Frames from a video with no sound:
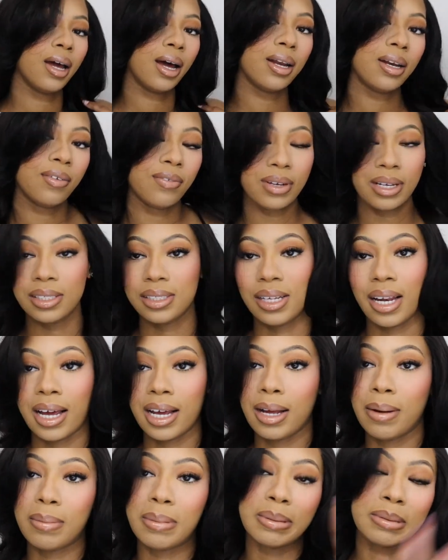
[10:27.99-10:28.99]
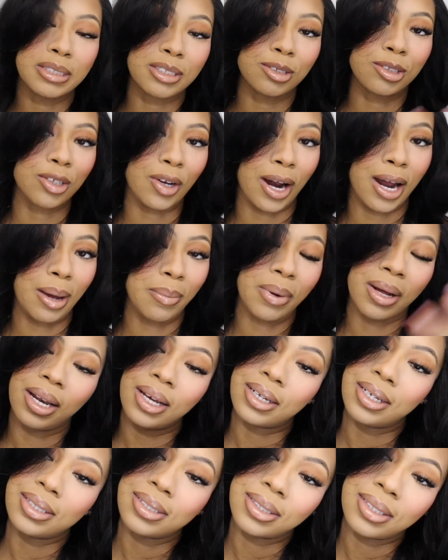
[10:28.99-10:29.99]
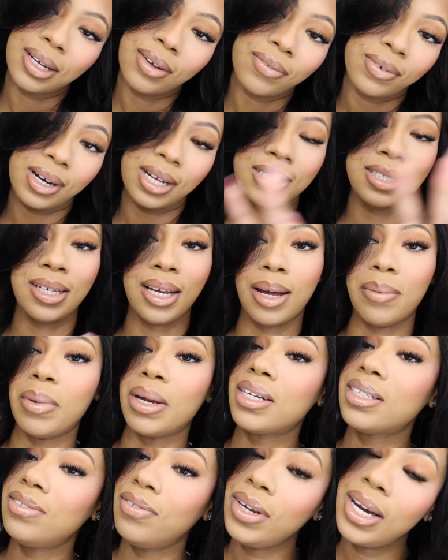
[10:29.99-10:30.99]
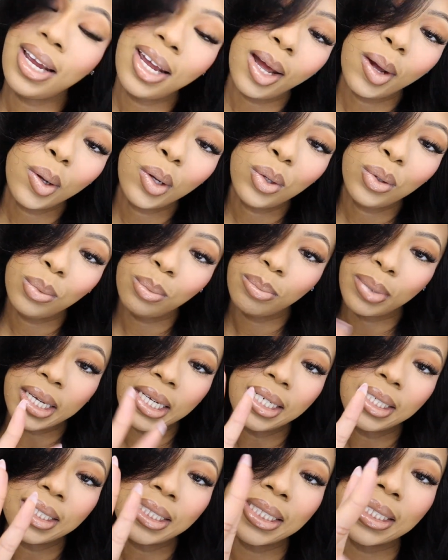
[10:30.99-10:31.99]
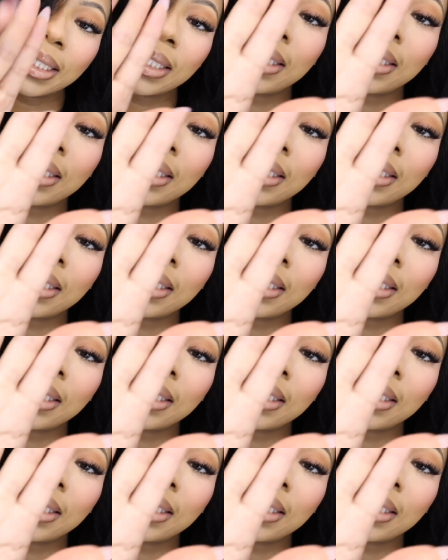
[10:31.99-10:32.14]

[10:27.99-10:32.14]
y'all, don't forget to like, comment, subscribe, all that good stuff. And I'll see y'all in my next video. Peace.